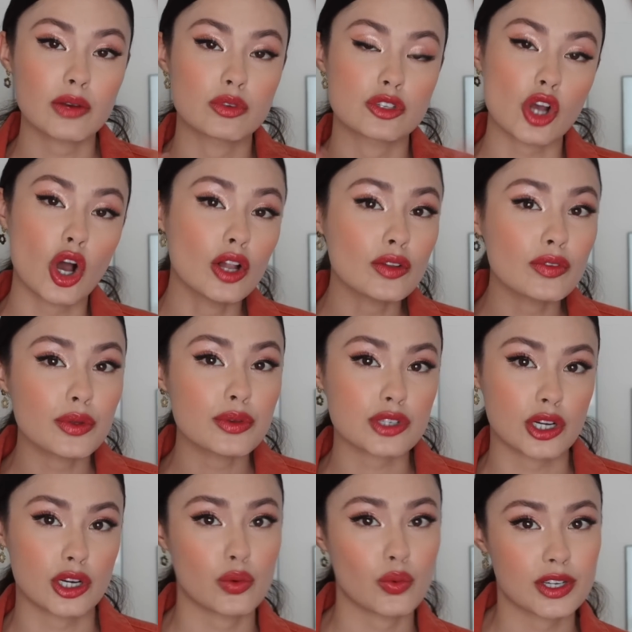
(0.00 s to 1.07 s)
which all of those are
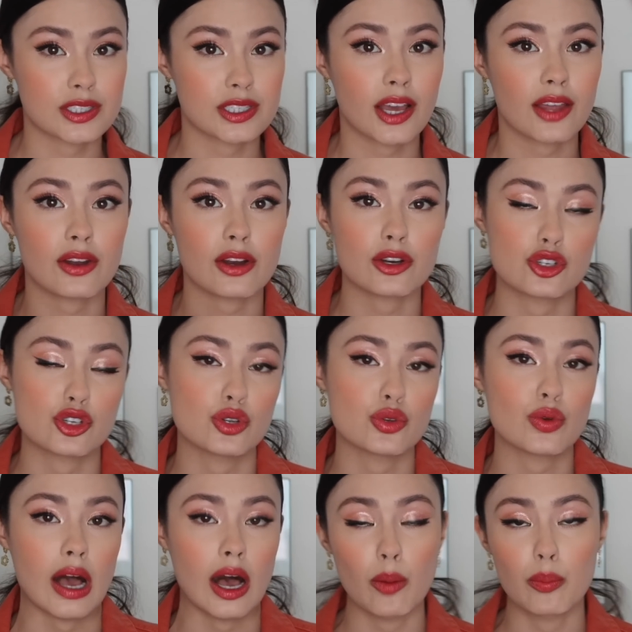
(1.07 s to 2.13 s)
gonna work together to
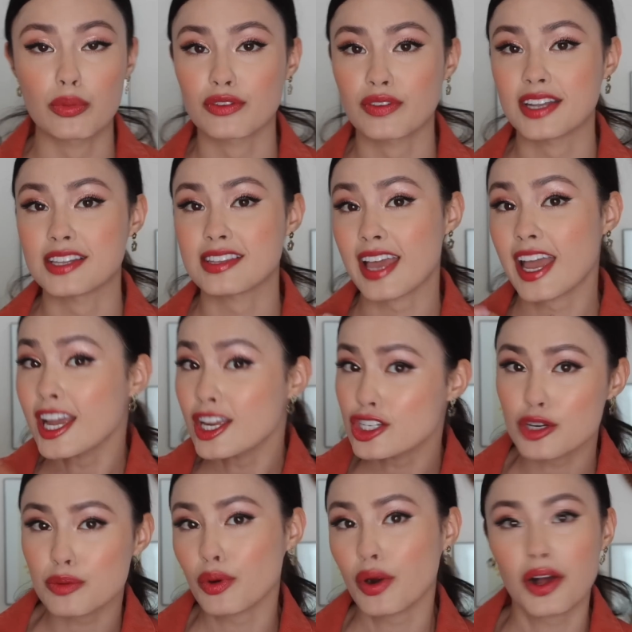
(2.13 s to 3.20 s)
help prevent the
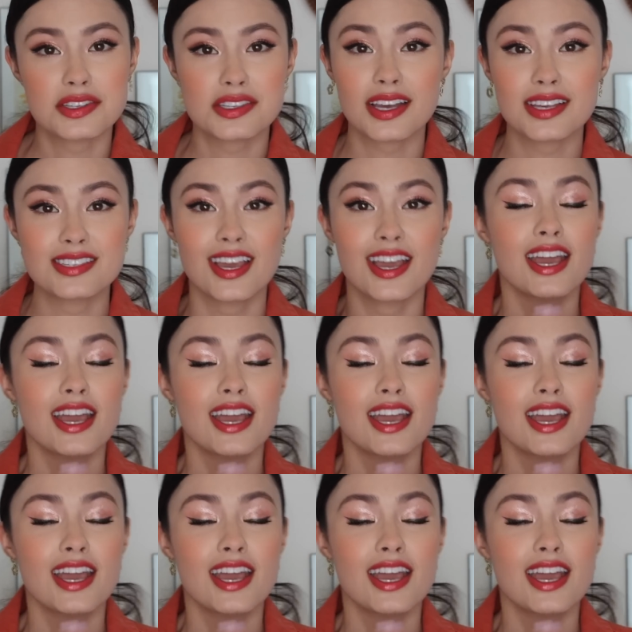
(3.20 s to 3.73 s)
aging process.